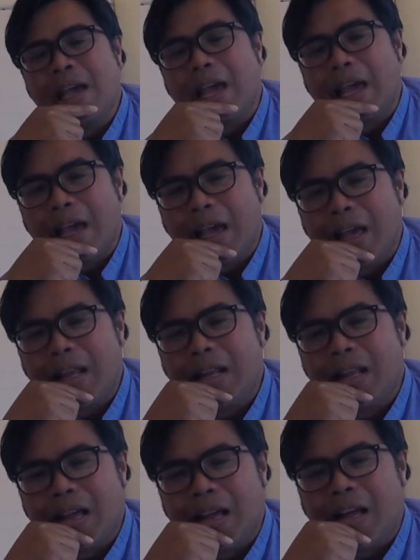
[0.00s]

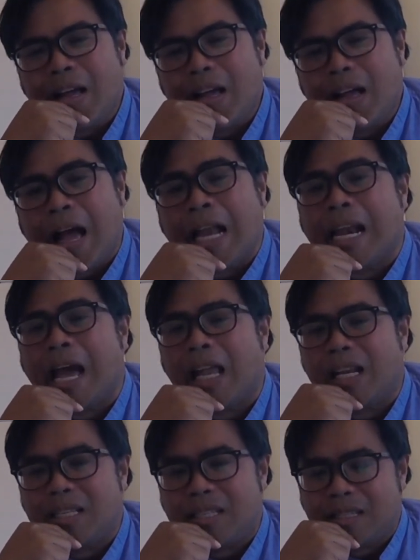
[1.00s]
and
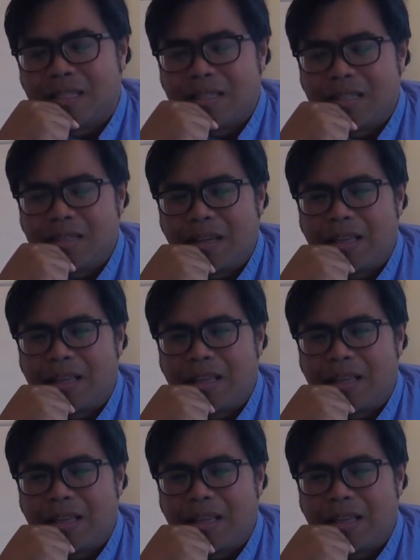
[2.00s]
analysis.